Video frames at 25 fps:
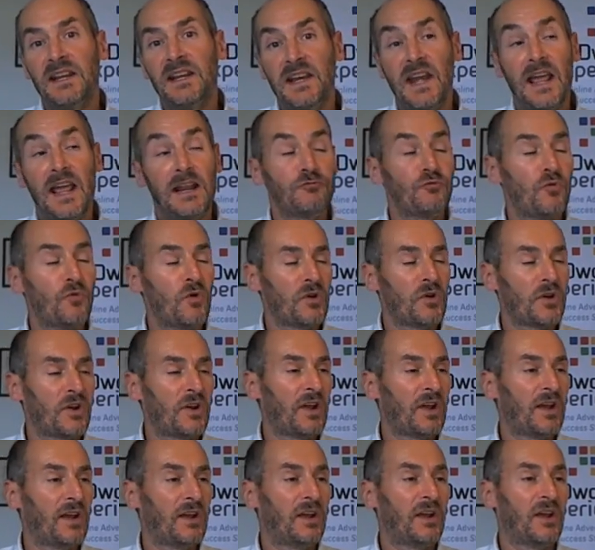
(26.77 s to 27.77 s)
Network,
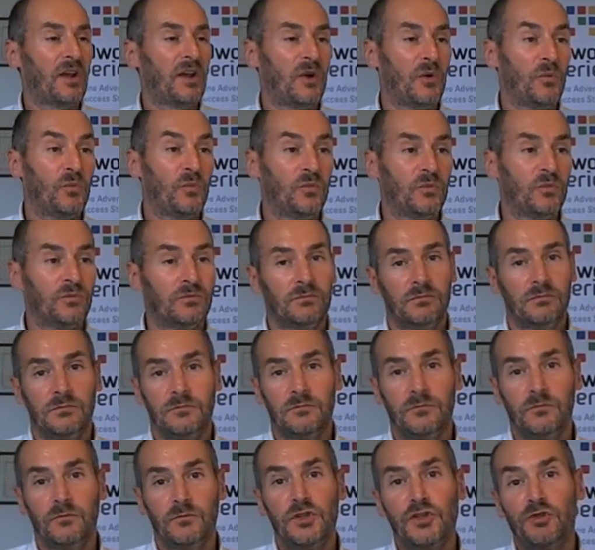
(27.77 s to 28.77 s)

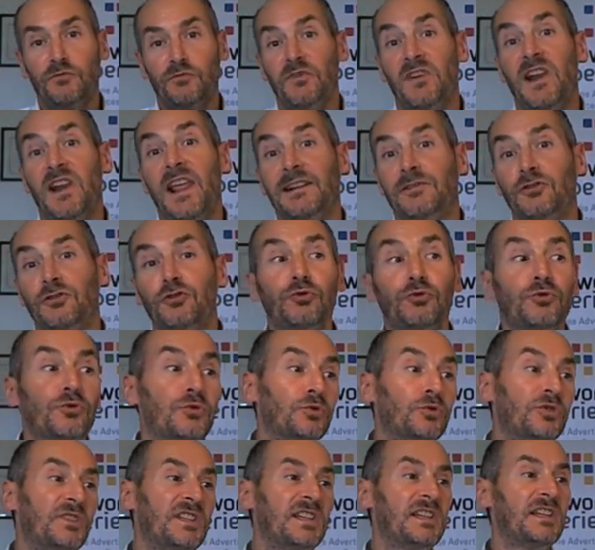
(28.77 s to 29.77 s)
which led
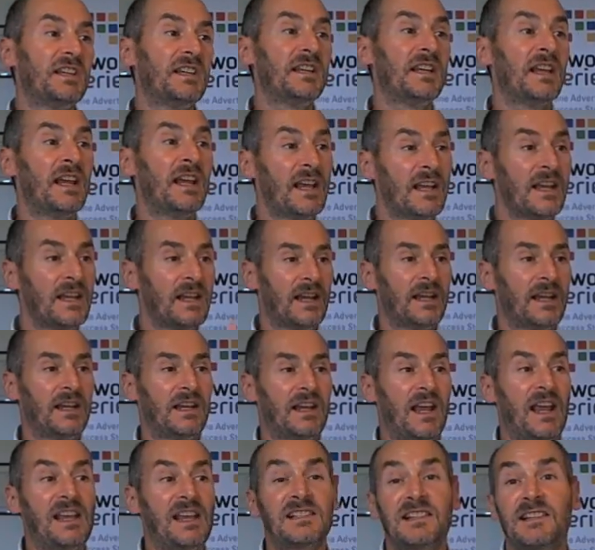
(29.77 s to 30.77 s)
to the
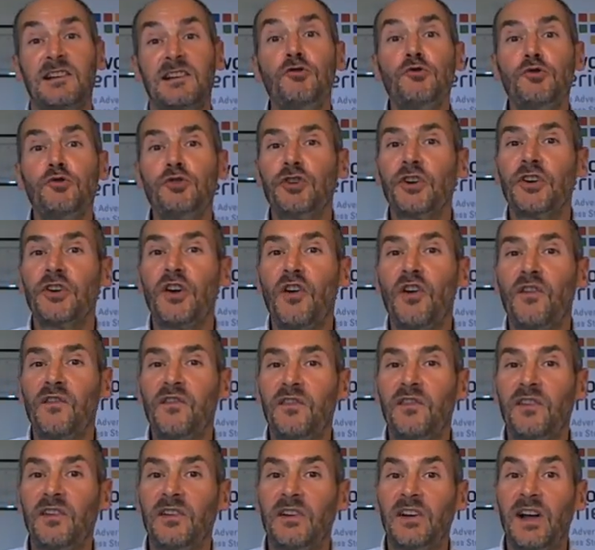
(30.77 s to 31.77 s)
exclusion of
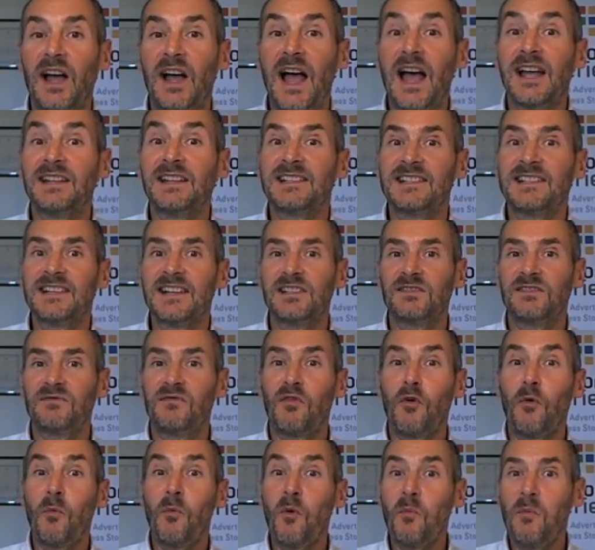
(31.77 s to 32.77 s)
AdSense
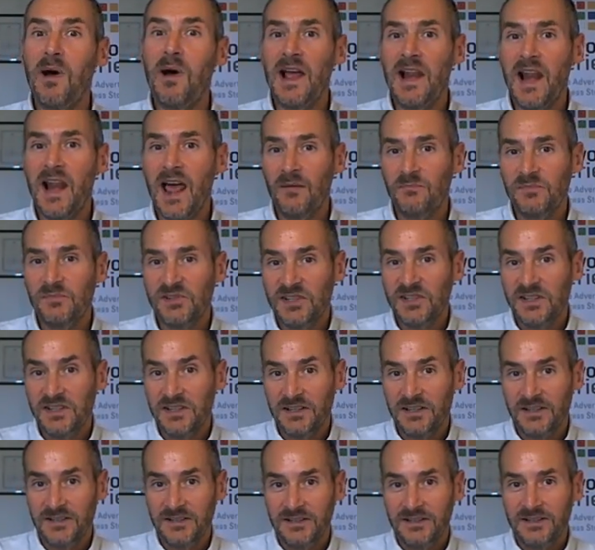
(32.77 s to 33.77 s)
for mobile apps
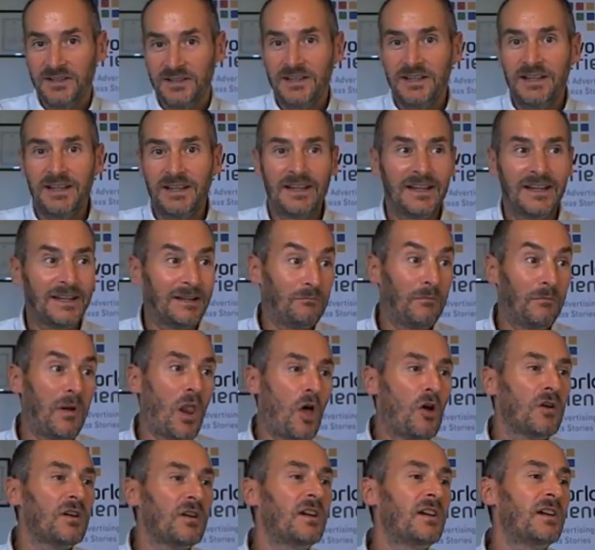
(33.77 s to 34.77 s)

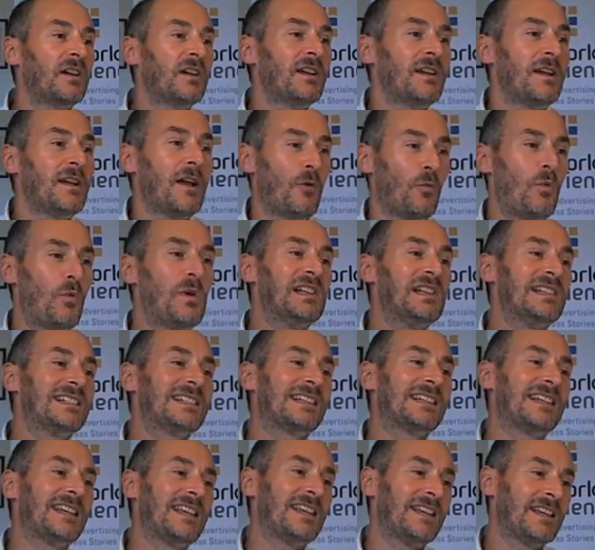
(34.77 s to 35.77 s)
block. We'll
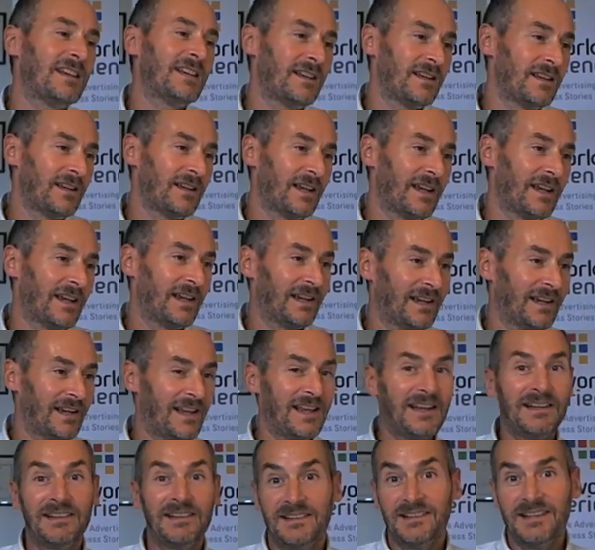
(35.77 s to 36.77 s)
see
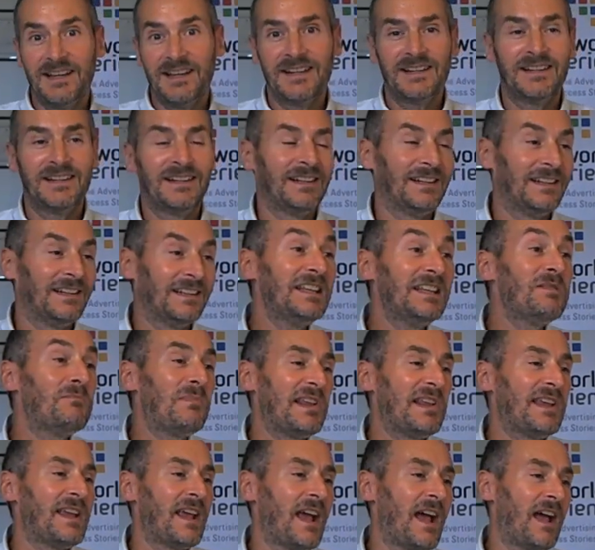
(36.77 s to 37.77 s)
it
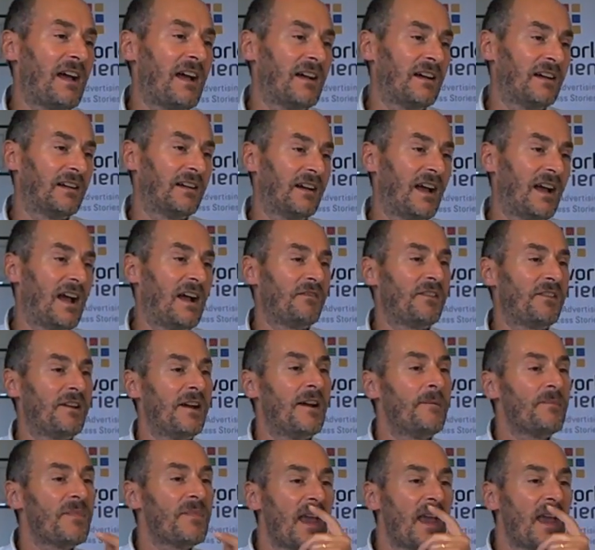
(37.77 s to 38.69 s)
deeply after.